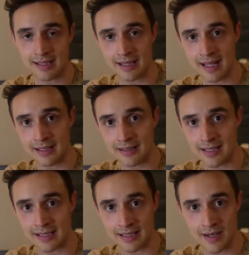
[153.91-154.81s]
then
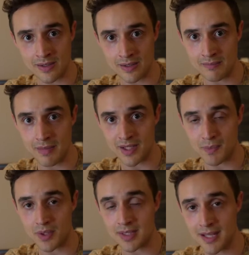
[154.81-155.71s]
these layers are
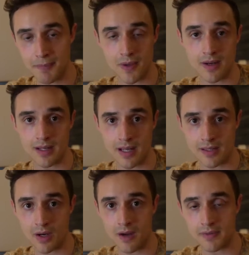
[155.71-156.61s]
much more deeper and,
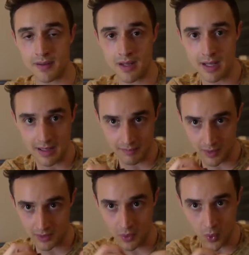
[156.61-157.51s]
and they're often
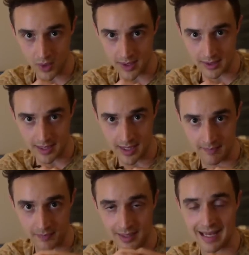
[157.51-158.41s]
more
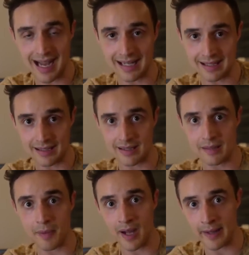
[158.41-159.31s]
coarsely connected to
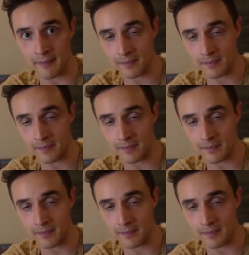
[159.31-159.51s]
the body.